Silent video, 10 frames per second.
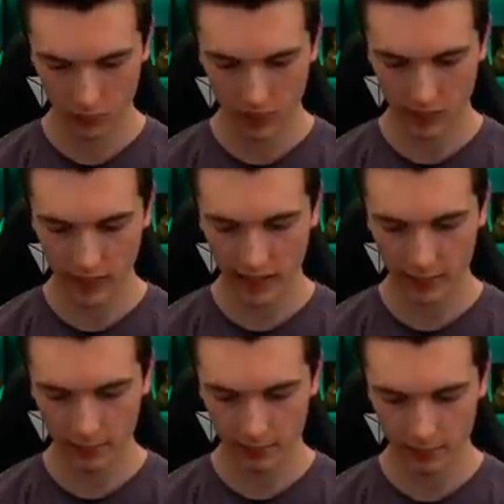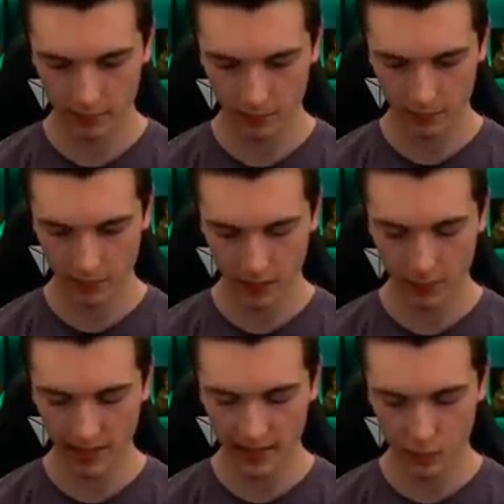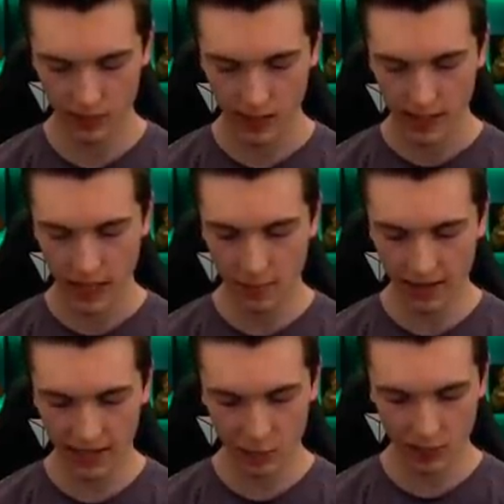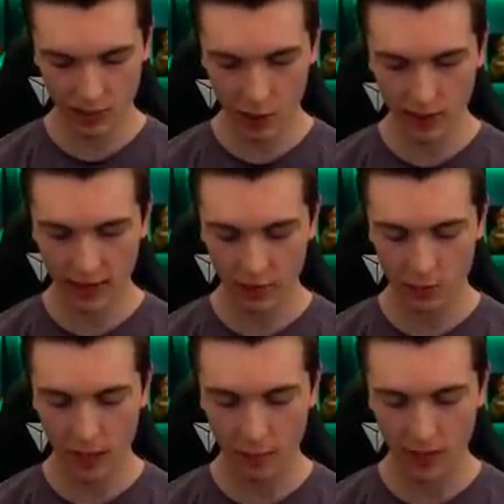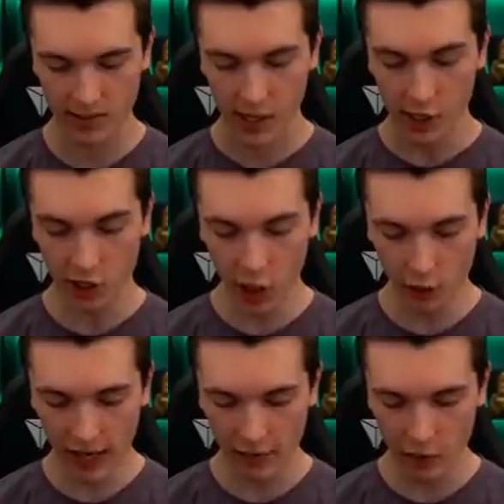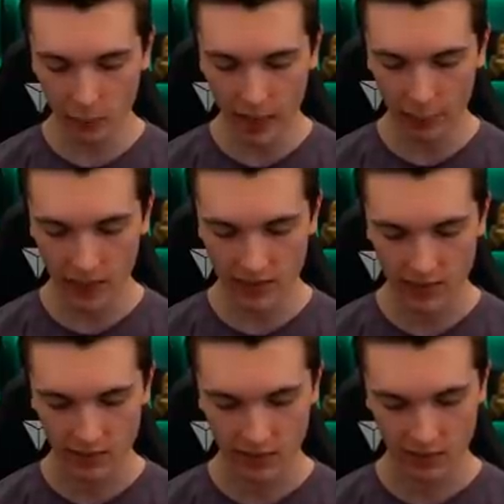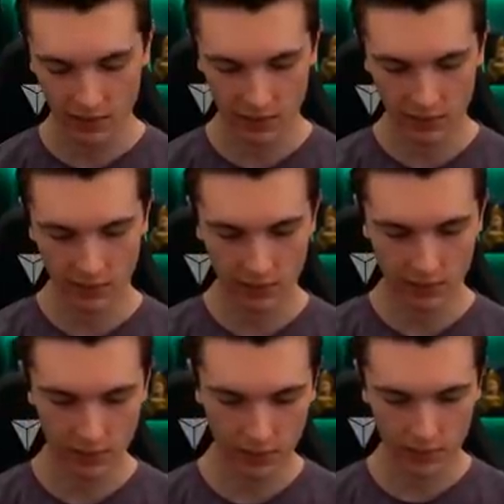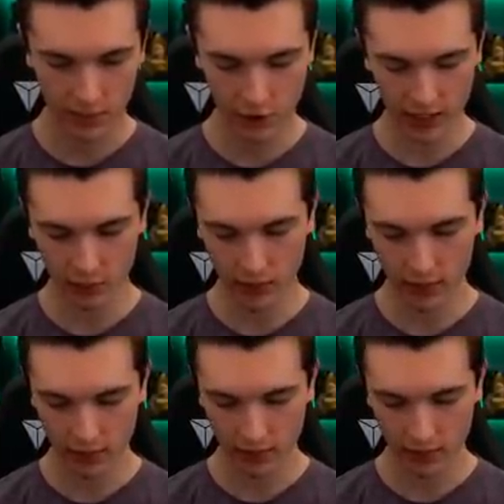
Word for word: Zap. Come on, Ice Wiz. Come on, Ice Wiz. Slow down those puppies. Slow down those puppies. Giant over here.